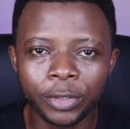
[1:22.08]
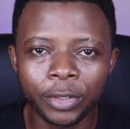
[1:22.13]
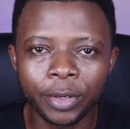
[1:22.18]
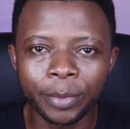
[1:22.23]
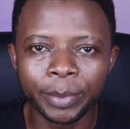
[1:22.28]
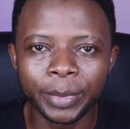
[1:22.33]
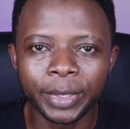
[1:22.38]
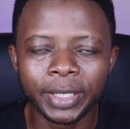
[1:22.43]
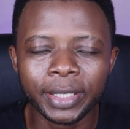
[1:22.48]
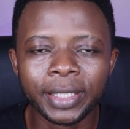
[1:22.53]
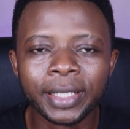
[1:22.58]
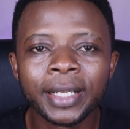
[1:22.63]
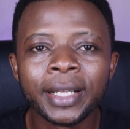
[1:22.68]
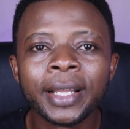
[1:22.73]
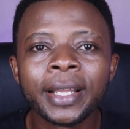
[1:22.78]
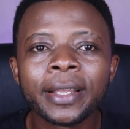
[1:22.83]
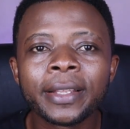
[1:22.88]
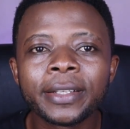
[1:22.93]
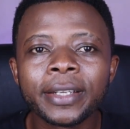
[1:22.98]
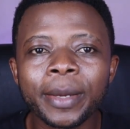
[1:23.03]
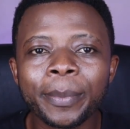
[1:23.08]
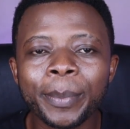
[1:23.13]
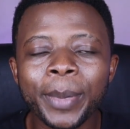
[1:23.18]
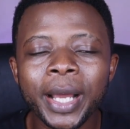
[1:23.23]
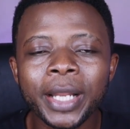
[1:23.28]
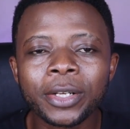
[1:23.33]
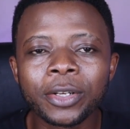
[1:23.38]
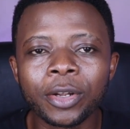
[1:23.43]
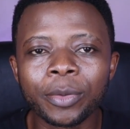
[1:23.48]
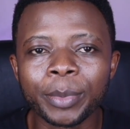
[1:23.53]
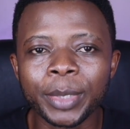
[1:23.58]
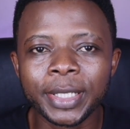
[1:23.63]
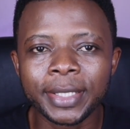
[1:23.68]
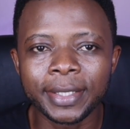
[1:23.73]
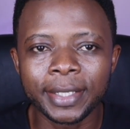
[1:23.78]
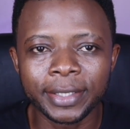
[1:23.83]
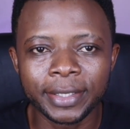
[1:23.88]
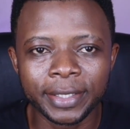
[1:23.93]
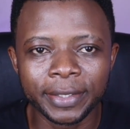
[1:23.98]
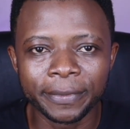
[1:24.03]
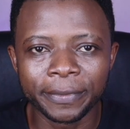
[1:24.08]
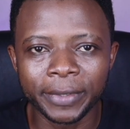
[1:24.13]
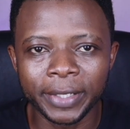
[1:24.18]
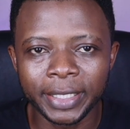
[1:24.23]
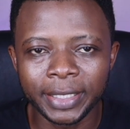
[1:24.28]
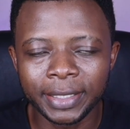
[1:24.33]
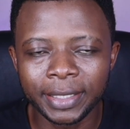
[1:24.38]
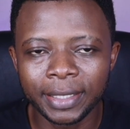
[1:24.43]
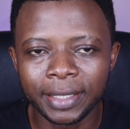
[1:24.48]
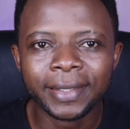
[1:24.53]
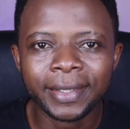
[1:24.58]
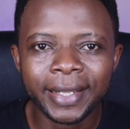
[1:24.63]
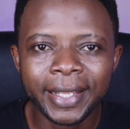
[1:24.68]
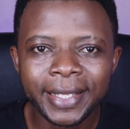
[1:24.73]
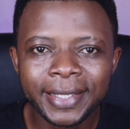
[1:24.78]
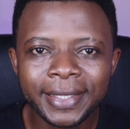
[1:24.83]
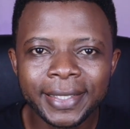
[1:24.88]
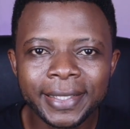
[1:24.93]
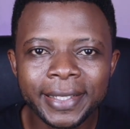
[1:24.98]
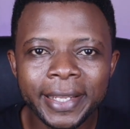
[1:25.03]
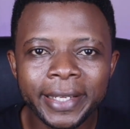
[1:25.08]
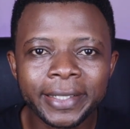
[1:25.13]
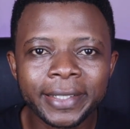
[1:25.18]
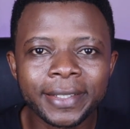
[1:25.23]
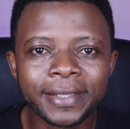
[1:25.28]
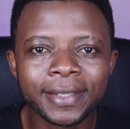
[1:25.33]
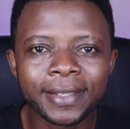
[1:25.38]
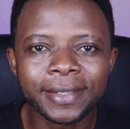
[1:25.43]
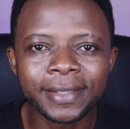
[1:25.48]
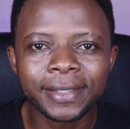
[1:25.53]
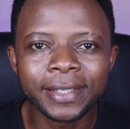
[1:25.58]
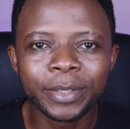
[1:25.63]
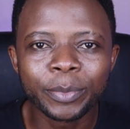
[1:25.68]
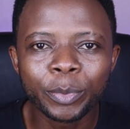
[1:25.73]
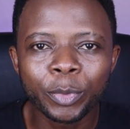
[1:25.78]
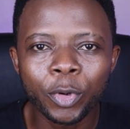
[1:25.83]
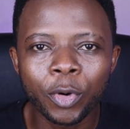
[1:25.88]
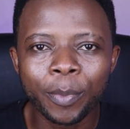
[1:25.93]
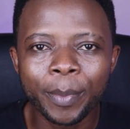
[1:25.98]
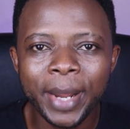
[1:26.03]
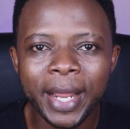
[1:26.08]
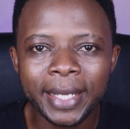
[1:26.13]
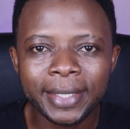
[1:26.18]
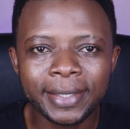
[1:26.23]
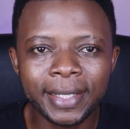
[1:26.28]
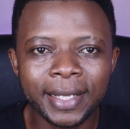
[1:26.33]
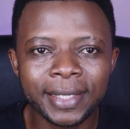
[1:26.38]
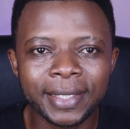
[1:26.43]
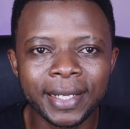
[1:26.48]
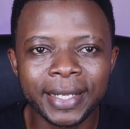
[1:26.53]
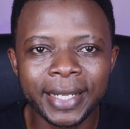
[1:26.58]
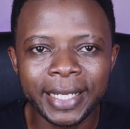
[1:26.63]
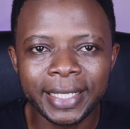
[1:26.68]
number, their part numbers are different. Let's take the 16 Pro Max as an